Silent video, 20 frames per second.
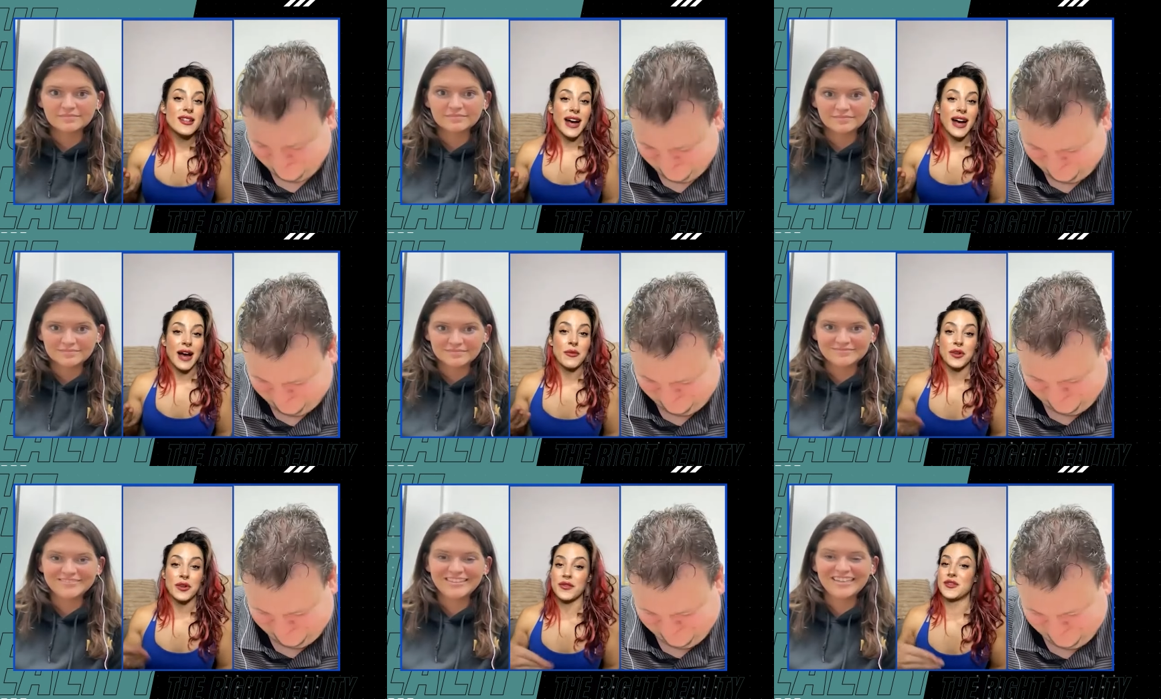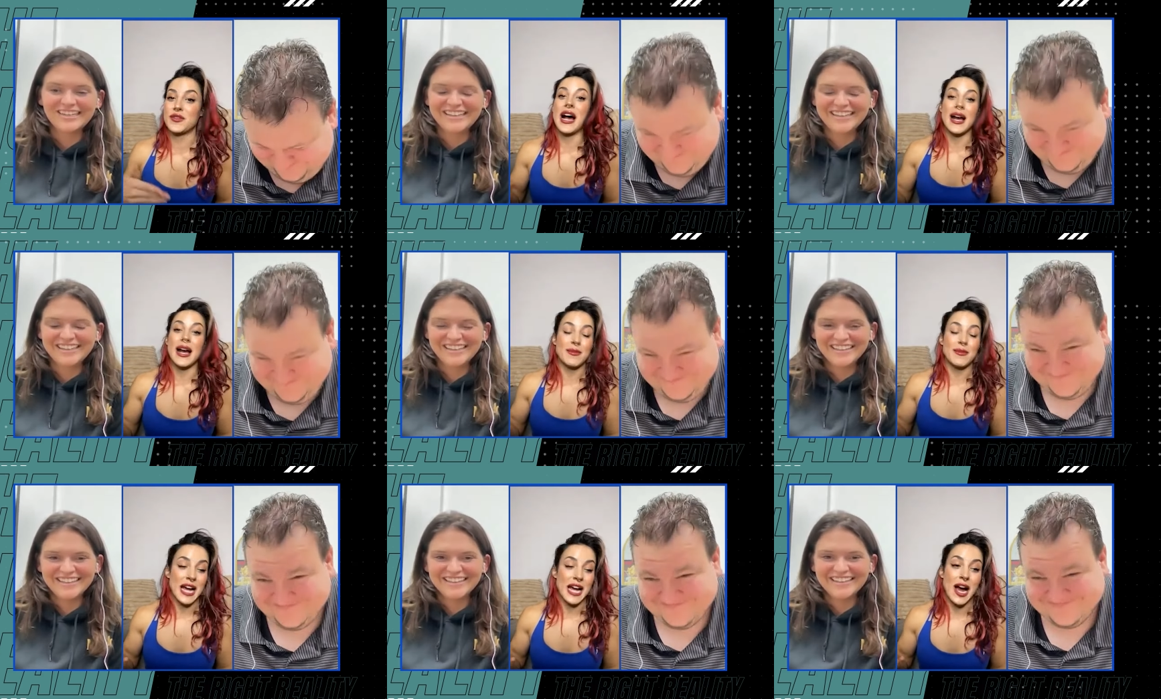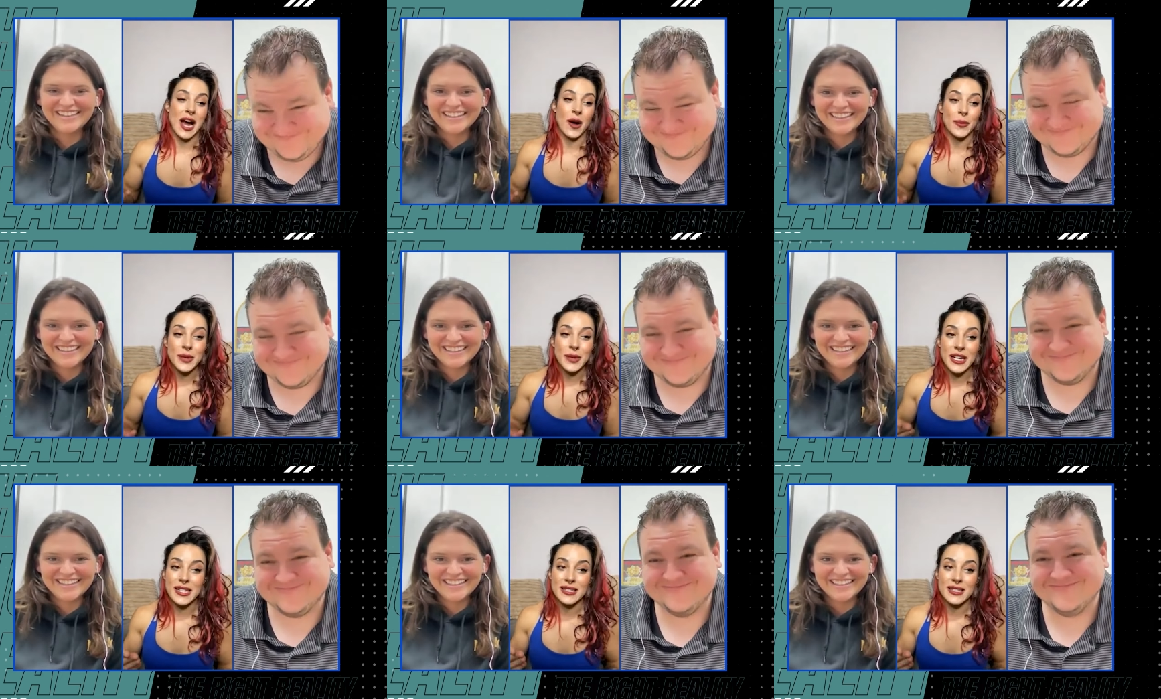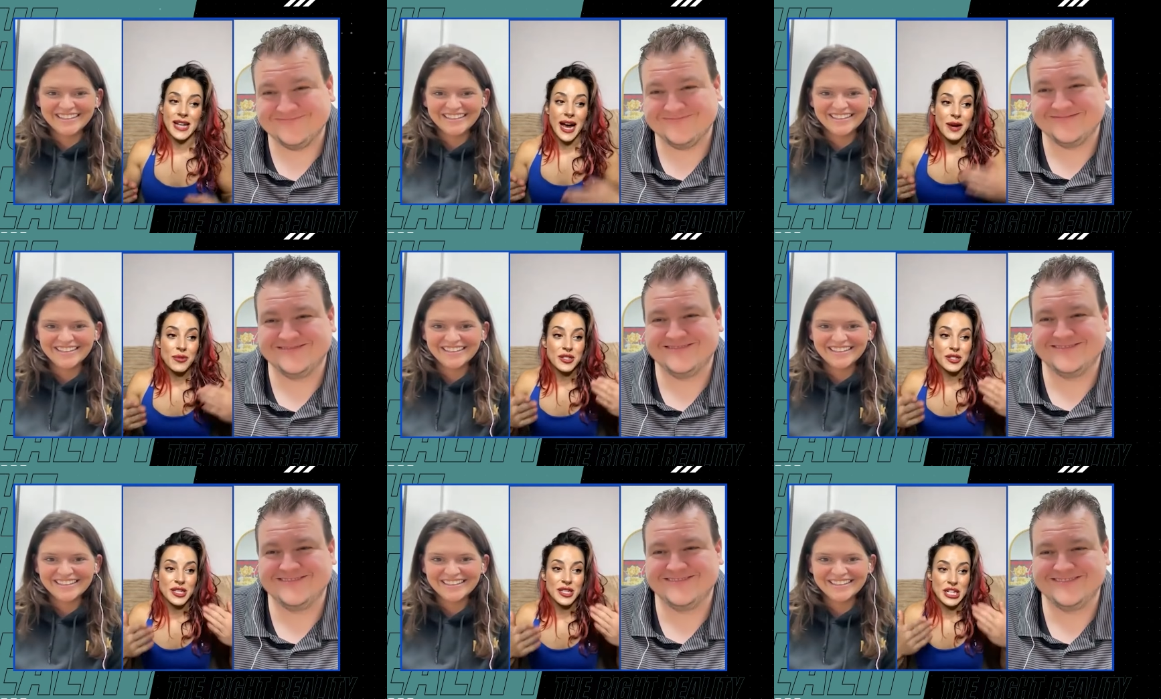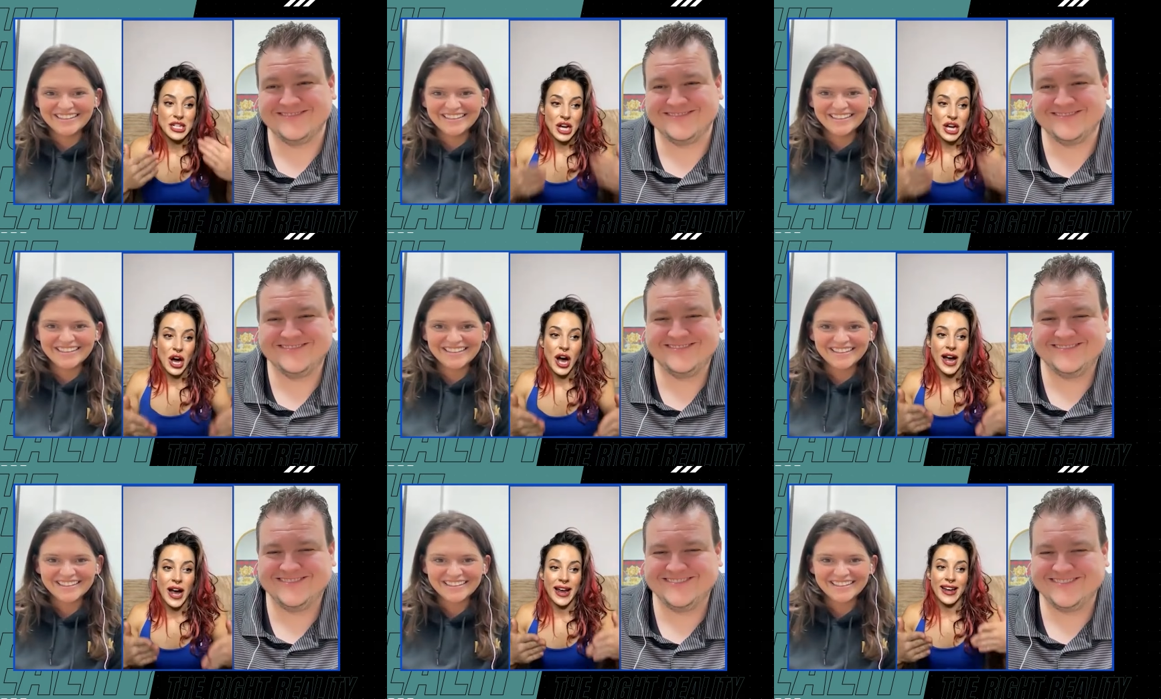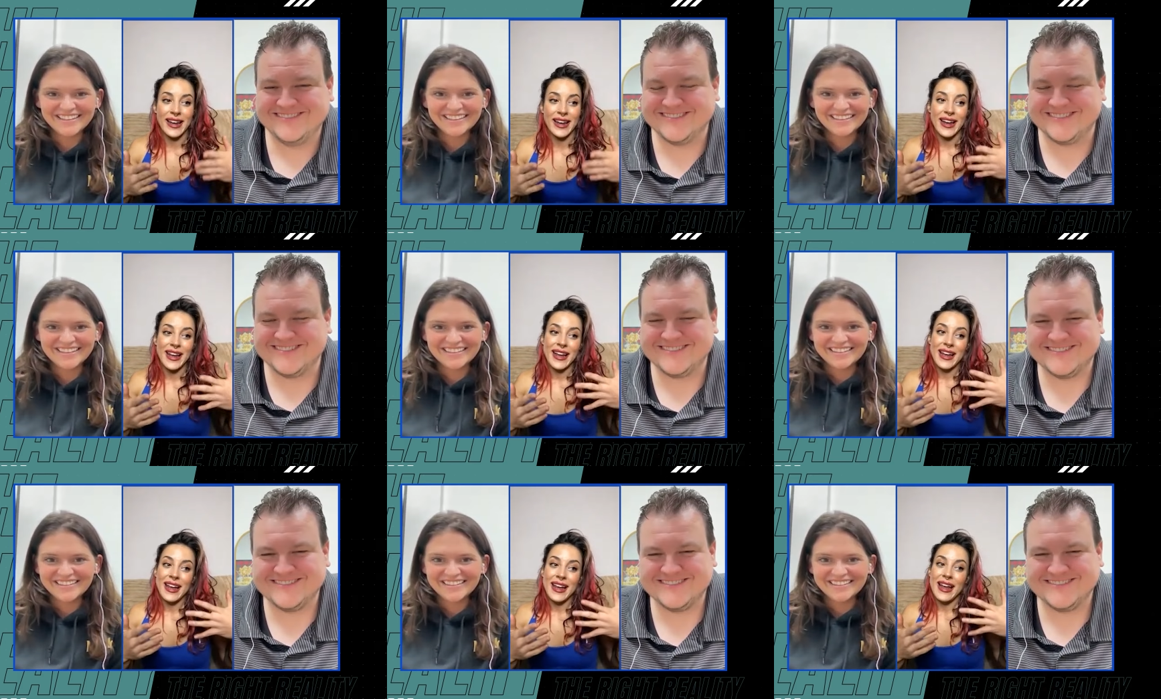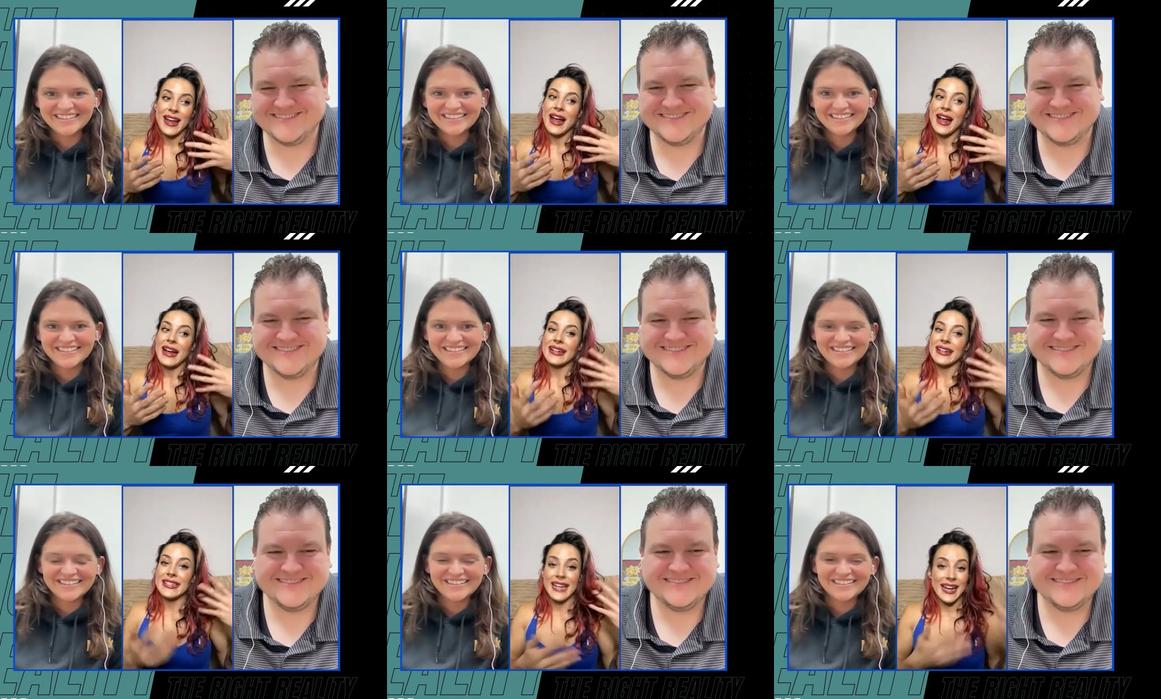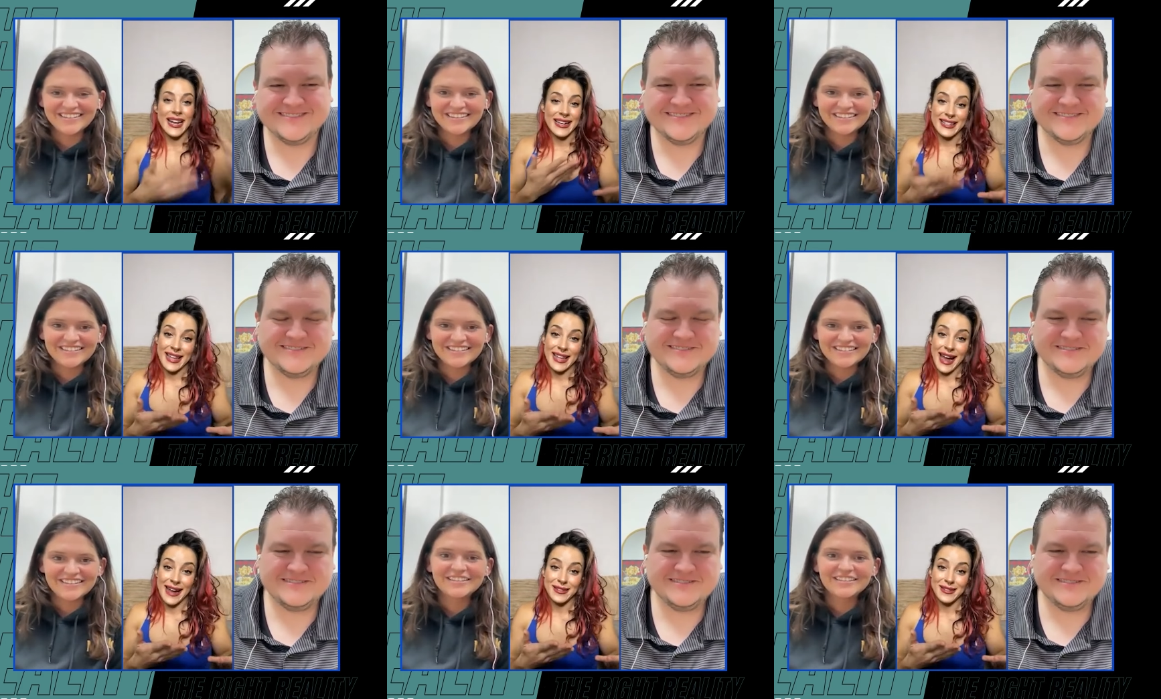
Speaker 1: I would have timed out because I was not getting that.